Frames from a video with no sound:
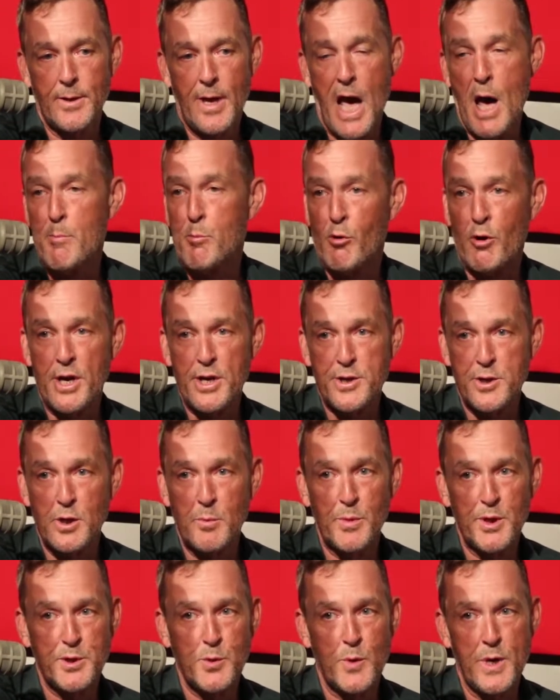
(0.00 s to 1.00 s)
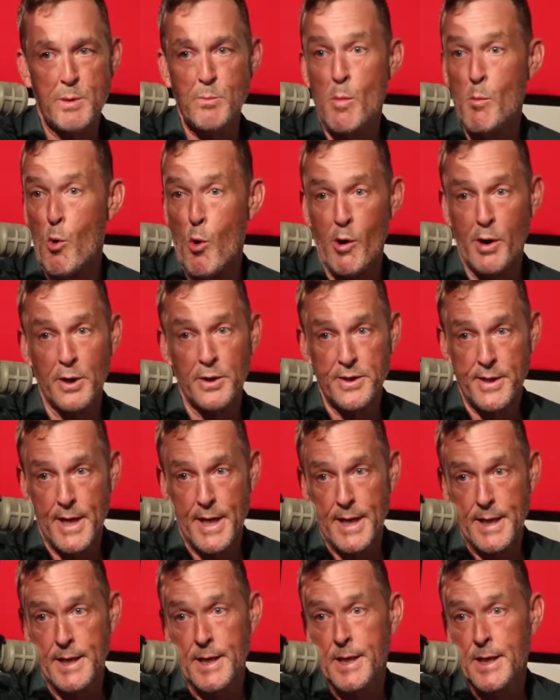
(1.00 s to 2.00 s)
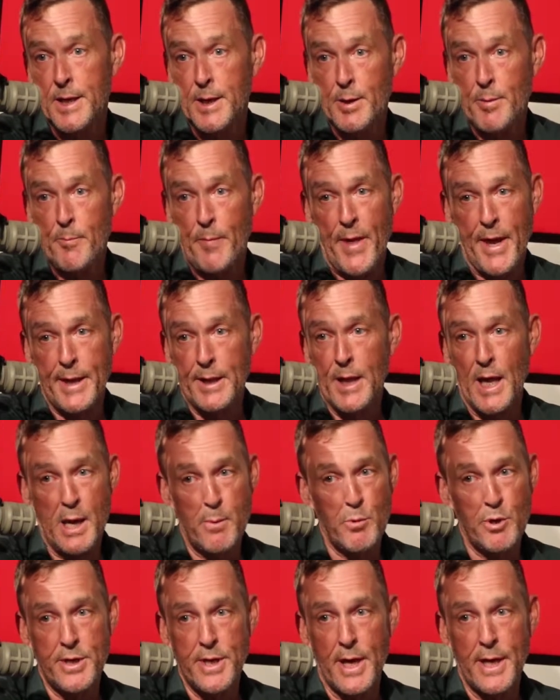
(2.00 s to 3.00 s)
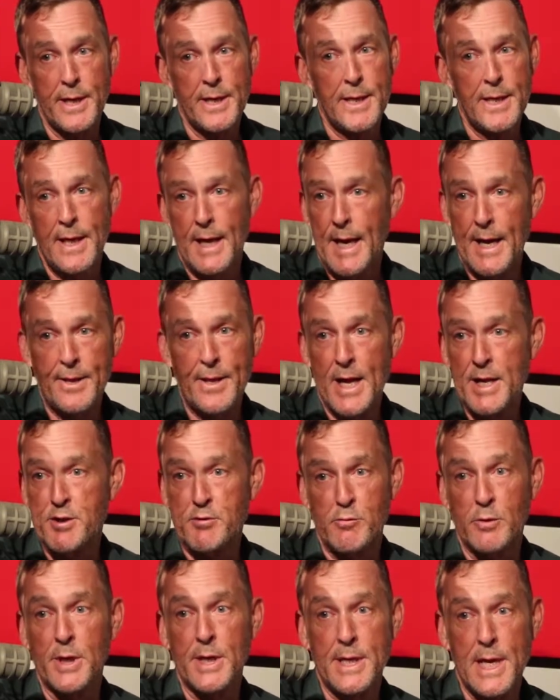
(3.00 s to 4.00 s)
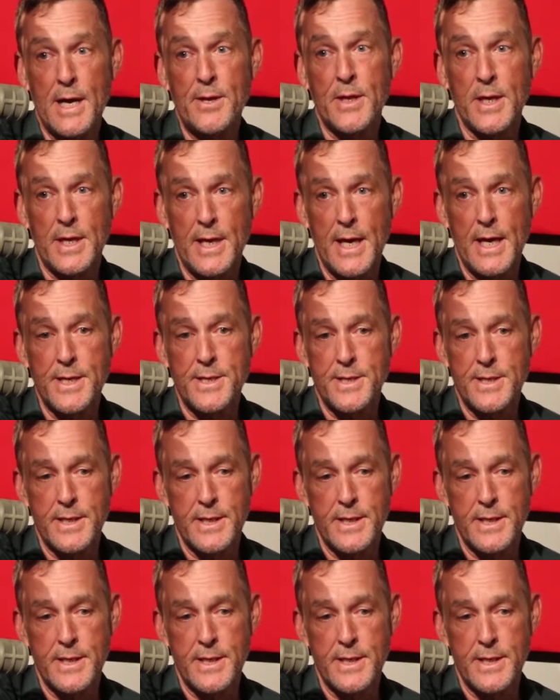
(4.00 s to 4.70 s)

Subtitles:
operational between Memorial Day and Labor Day, and that's really not the case.